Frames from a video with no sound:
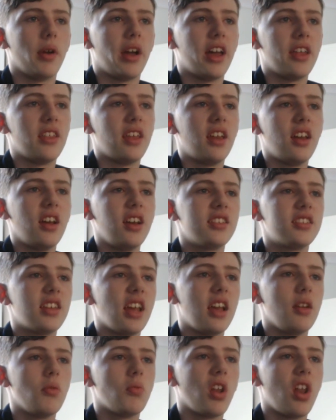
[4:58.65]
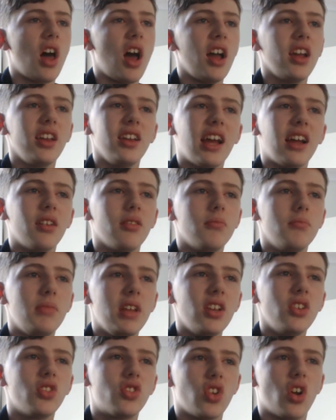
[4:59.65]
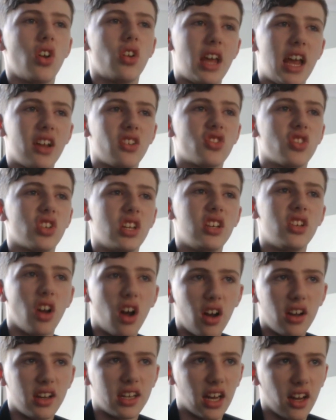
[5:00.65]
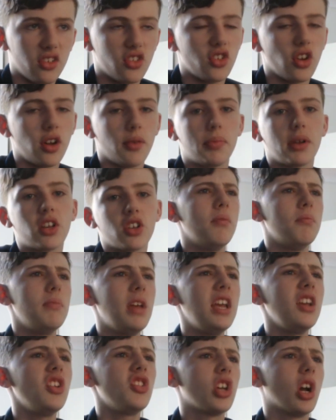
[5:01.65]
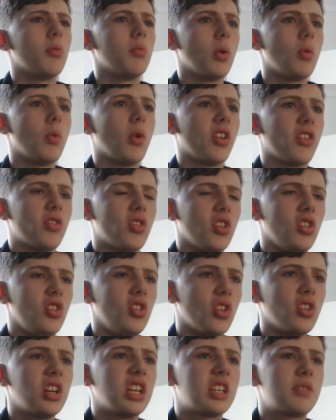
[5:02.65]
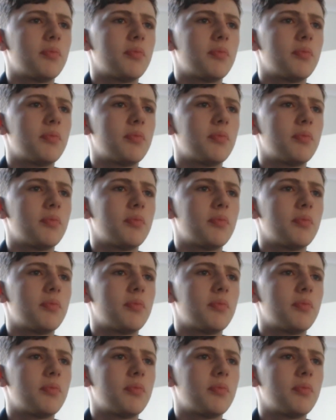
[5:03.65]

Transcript: And then I say, well, me and John actually can't get a job. Because me and John were one of the youngest